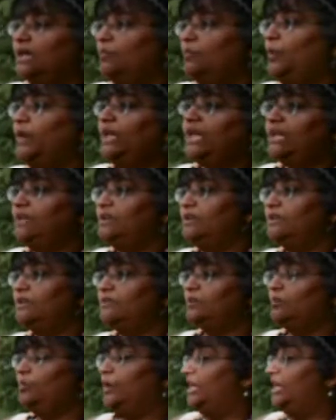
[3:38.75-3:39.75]
we
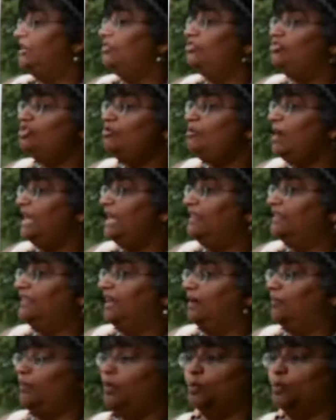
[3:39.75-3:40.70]
didn't do anything,